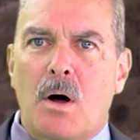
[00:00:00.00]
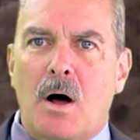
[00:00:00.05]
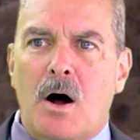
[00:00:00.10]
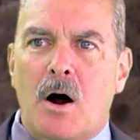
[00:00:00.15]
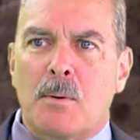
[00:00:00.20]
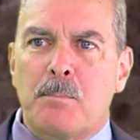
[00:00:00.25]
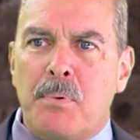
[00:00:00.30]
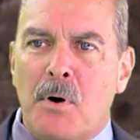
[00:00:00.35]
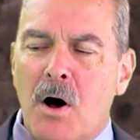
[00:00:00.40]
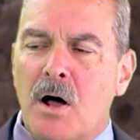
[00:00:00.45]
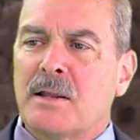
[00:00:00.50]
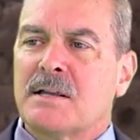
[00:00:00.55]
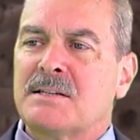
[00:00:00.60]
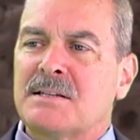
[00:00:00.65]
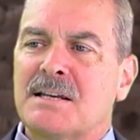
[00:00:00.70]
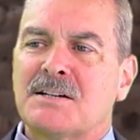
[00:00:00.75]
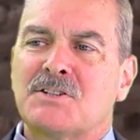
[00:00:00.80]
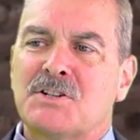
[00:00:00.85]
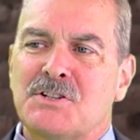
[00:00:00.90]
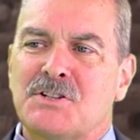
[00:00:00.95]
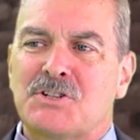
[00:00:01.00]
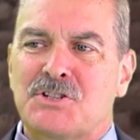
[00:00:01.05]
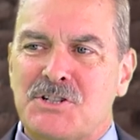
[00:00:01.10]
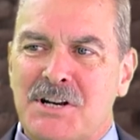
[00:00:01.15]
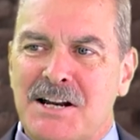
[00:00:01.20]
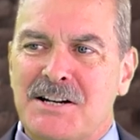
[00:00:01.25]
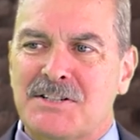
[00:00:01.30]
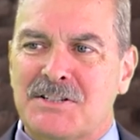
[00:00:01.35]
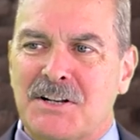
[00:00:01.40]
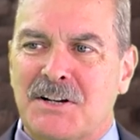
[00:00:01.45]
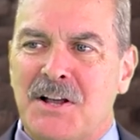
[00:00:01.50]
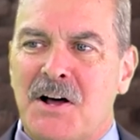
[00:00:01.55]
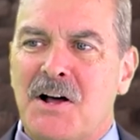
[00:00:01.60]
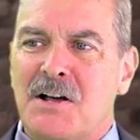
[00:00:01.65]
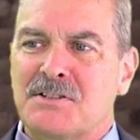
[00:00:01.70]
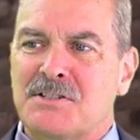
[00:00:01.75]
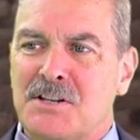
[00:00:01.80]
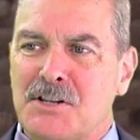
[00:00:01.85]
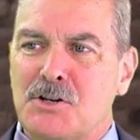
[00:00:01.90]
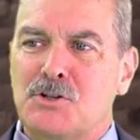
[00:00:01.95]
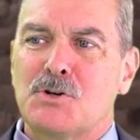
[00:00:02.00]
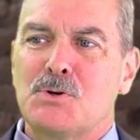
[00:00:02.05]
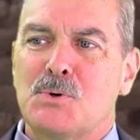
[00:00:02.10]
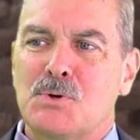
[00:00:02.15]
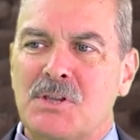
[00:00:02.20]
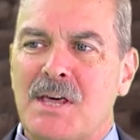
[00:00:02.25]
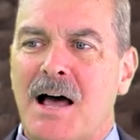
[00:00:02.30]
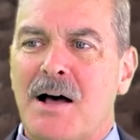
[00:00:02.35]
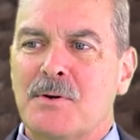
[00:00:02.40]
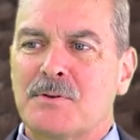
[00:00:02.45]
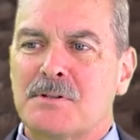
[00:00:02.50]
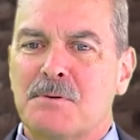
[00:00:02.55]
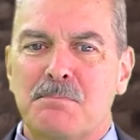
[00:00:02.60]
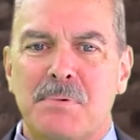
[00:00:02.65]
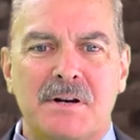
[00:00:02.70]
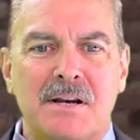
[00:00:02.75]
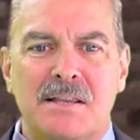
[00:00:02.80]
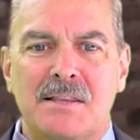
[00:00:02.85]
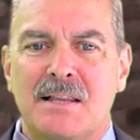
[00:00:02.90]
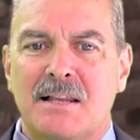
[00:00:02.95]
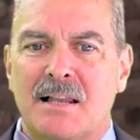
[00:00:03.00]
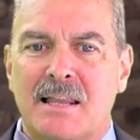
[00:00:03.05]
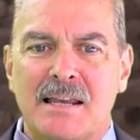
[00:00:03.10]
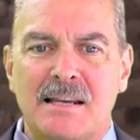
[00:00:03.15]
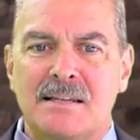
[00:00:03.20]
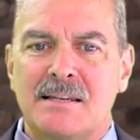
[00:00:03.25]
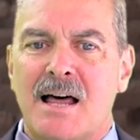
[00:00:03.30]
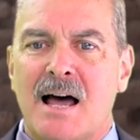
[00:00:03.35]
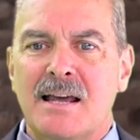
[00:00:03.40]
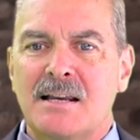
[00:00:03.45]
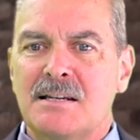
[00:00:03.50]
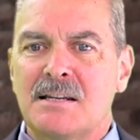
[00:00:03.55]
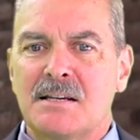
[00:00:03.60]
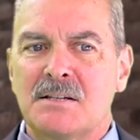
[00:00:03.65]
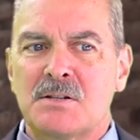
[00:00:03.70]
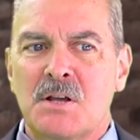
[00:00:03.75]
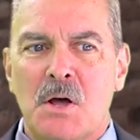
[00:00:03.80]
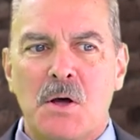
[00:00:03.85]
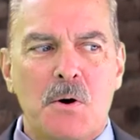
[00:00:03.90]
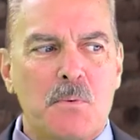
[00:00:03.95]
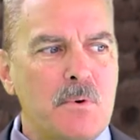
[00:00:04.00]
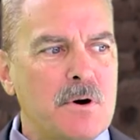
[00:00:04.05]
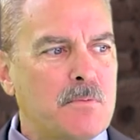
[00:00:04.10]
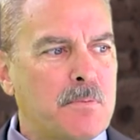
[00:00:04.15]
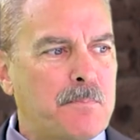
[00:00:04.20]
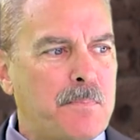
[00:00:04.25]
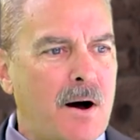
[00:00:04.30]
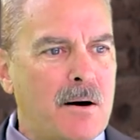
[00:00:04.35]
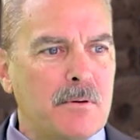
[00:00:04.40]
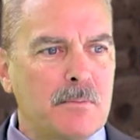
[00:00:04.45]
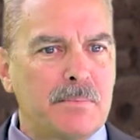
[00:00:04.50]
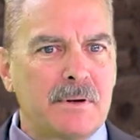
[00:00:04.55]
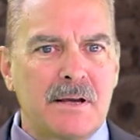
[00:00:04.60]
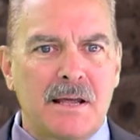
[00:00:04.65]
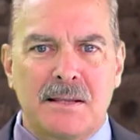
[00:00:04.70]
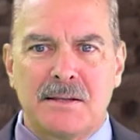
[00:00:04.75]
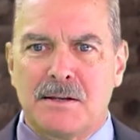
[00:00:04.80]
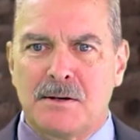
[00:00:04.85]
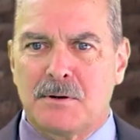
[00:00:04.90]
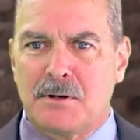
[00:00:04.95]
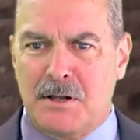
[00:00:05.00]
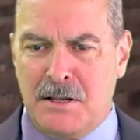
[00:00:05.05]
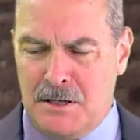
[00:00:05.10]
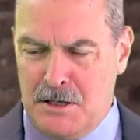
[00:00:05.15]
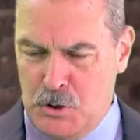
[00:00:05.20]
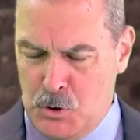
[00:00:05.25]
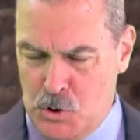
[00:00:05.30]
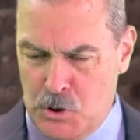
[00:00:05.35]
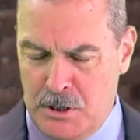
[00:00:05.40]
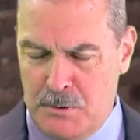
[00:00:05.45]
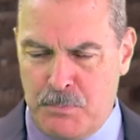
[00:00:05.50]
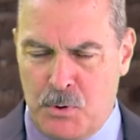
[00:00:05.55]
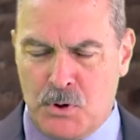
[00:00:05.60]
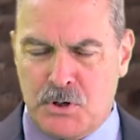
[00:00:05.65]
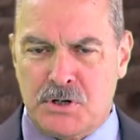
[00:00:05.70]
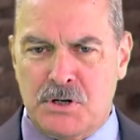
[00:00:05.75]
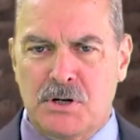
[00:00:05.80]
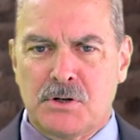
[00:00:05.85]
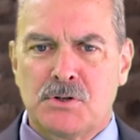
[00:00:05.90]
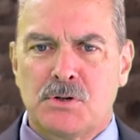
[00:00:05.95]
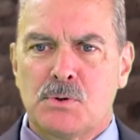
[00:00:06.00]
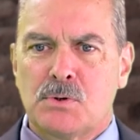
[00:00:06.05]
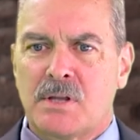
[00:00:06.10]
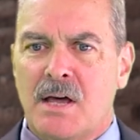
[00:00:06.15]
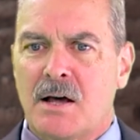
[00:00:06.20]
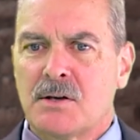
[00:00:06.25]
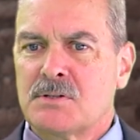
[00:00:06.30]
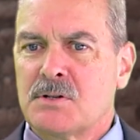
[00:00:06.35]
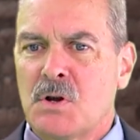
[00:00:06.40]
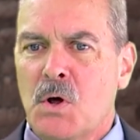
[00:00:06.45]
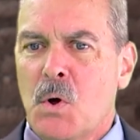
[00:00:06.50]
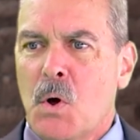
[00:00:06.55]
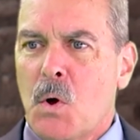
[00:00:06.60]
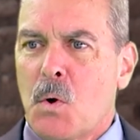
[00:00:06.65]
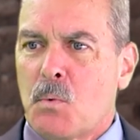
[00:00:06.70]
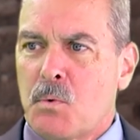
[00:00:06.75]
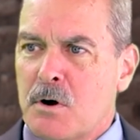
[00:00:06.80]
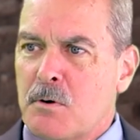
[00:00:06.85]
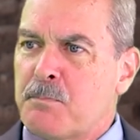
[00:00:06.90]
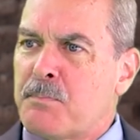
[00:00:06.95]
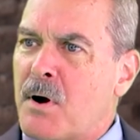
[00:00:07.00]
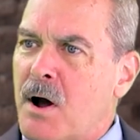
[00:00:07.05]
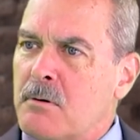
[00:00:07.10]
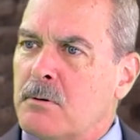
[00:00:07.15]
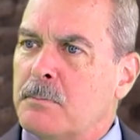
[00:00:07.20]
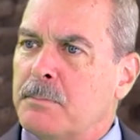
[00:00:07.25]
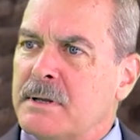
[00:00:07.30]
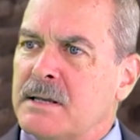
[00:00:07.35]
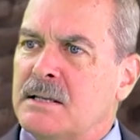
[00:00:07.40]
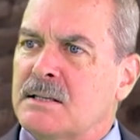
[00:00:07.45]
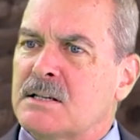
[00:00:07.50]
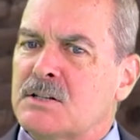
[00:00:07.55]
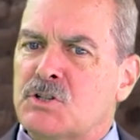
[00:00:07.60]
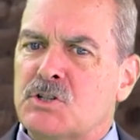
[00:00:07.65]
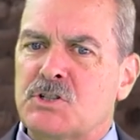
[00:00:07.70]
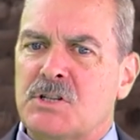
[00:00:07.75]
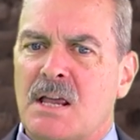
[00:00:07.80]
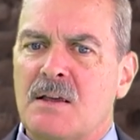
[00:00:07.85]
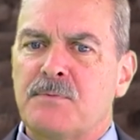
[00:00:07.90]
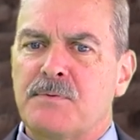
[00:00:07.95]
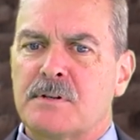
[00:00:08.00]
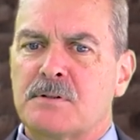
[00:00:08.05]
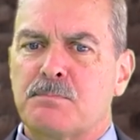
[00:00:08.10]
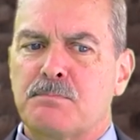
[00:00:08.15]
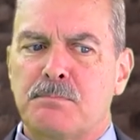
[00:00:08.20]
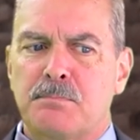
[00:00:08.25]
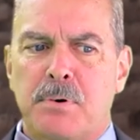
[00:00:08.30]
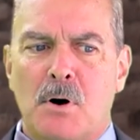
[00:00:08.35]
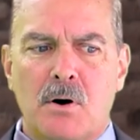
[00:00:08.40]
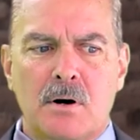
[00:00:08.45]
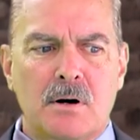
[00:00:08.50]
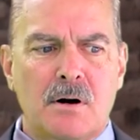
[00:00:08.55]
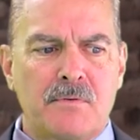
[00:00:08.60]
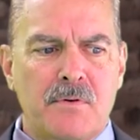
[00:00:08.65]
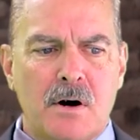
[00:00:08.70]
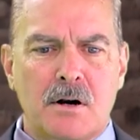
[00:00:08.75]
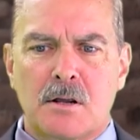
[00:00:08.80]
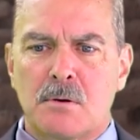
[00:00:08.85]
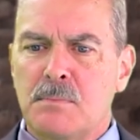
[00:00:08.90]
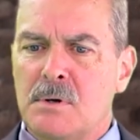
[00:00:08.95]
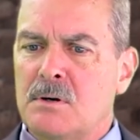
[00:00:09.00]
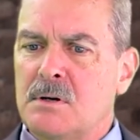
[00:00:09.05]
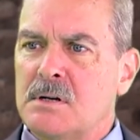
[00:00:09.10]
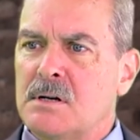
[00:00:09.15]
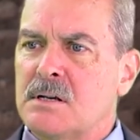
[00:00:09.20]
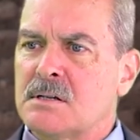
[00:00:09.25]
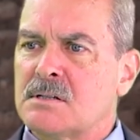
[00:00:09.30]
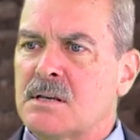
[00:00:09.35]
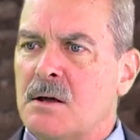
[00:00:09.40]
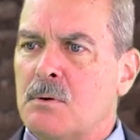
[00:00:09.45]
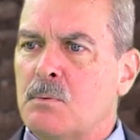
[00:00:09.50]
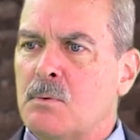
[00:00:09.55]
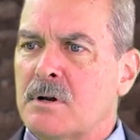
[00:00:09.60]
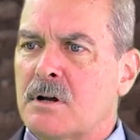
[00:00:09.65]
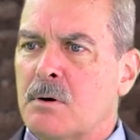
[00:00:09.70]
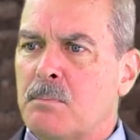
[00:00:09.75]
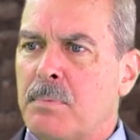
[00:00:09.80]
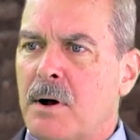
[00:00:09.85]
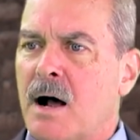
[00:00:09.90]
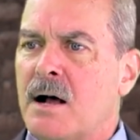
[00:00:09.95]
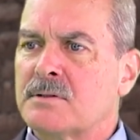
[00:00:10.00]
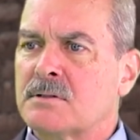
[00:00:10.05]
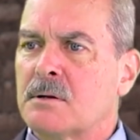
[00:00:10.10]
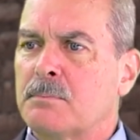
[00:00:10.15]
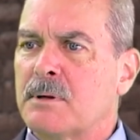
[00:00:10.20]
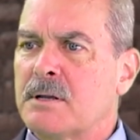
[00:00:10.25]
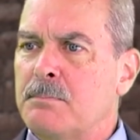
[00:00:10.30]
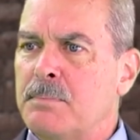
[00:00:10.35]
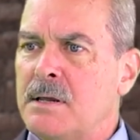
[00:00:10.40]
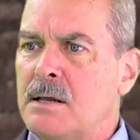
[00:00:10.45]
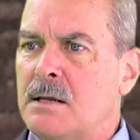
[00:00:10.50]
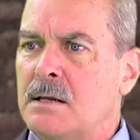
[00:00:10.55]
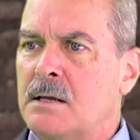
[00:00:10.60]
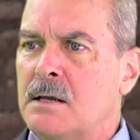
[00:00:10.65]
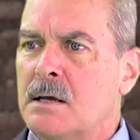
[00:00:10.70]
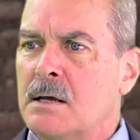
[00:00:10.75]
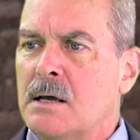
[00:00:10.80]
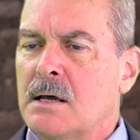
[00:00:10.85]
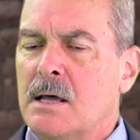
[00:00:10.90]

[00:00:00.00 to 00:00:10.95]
our politicians changed the laws in the 2000, but in the late 90s, we were probably in the early portion of 2000, we were probably in the safest part of our communities that we could possibly be.